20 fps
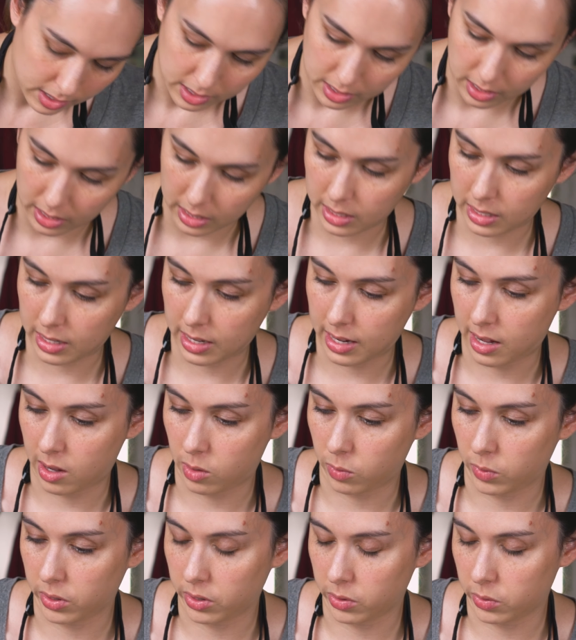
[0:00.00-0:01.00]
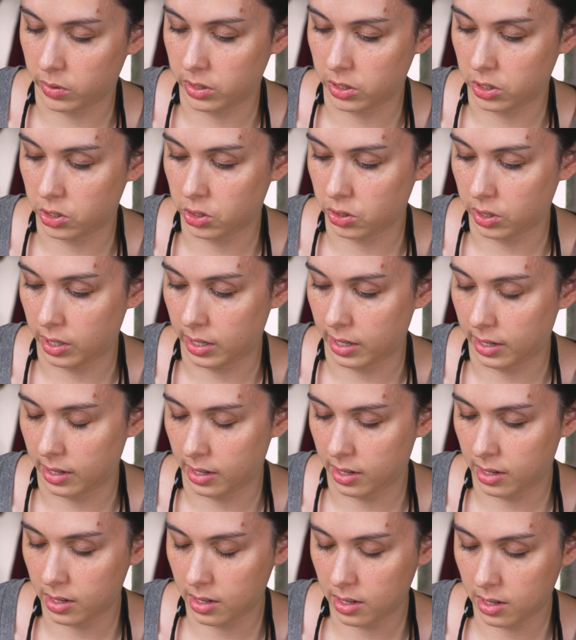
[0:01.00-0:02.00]
And now we're going to
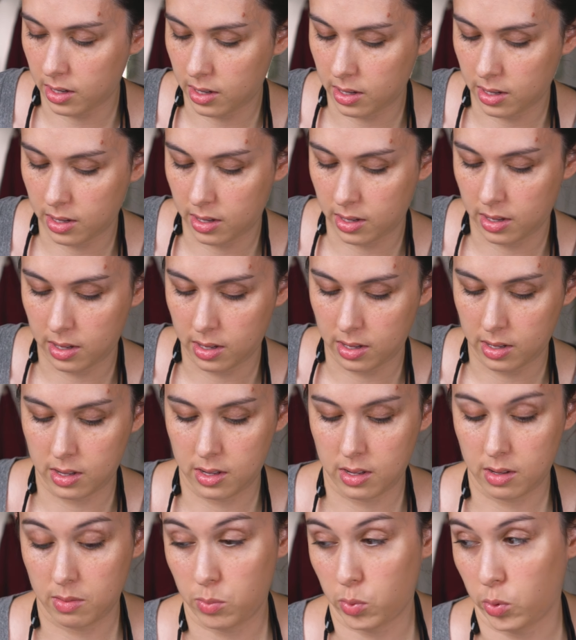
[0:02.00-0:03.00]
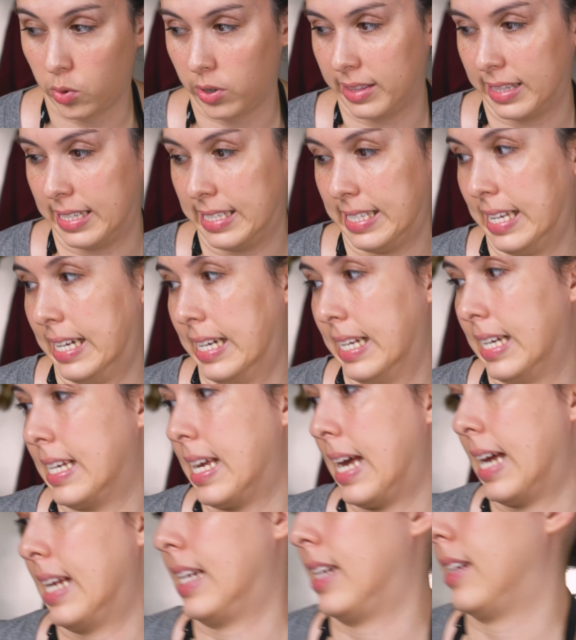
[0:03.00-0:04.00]
try pouring this in again.